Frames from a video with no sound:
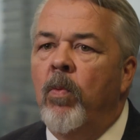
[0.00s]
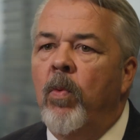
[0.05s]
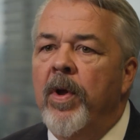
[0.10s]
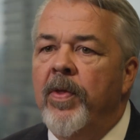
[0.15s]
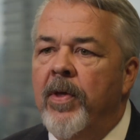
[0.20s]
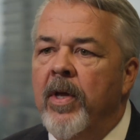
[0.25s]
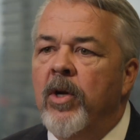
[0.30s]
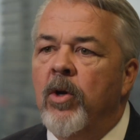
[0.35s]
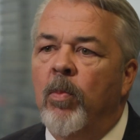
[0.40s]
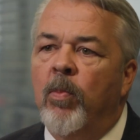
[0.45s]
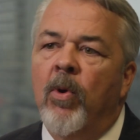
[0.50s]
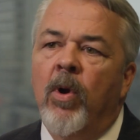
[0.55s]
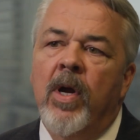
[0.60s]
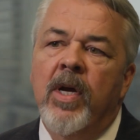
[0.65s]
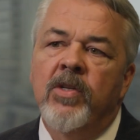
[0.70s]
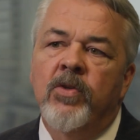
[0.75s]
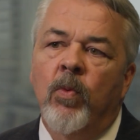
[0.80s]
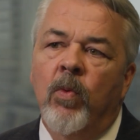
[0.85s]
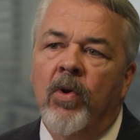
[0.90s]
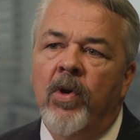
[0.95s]
With
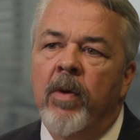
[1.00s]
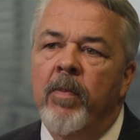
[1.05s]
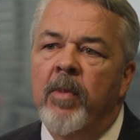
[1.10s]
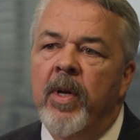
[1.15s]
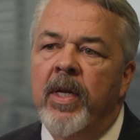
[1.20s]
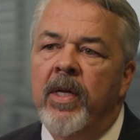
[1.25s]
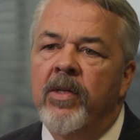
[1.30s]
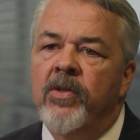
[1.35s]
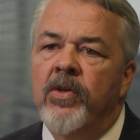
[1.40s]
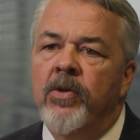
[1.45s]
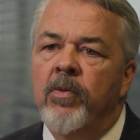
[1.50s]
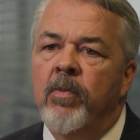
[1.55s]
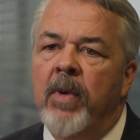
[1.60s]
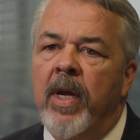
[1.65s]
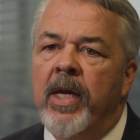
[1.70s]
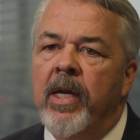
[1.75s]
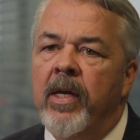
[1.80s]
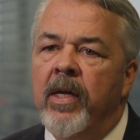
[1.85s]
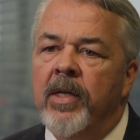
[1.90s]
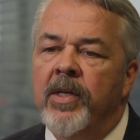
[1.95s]
Enterprise, we're committed to
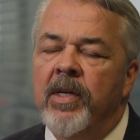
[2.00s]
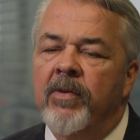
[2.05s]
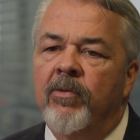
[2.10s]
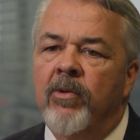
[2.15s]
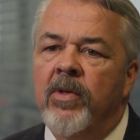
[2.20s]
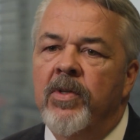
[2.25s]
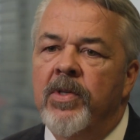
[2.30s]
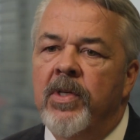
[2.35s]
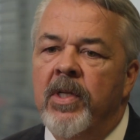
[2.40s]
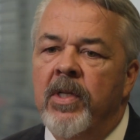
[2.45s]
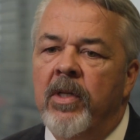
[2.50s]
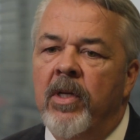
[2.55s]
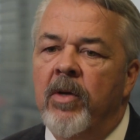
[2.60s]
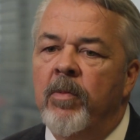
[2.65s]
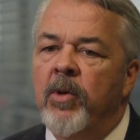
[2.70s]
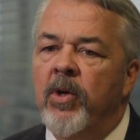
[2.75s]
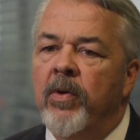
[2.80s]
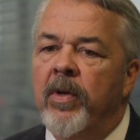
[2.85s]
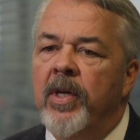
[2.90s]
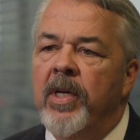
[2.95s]
making a difference in
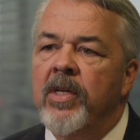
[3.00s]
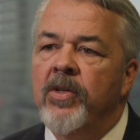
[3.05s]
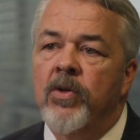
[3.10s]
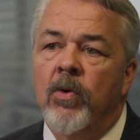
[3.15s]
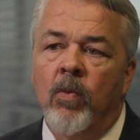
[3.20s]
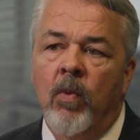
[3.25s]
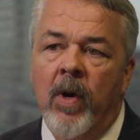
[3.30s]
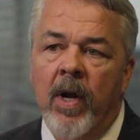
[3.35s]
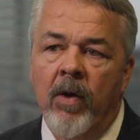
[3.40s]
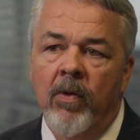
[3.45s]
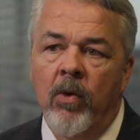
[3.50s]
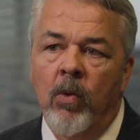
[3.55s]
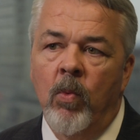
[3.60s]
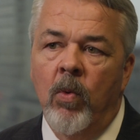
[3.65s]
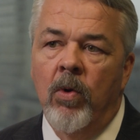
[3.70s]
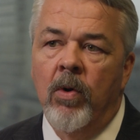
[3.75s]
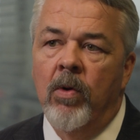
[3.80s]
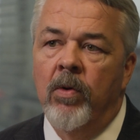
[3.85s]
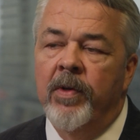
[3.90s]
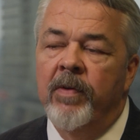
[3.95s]
communities around the
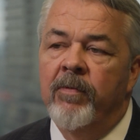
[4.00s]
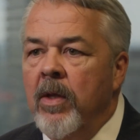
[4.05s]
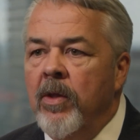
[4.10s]
world. And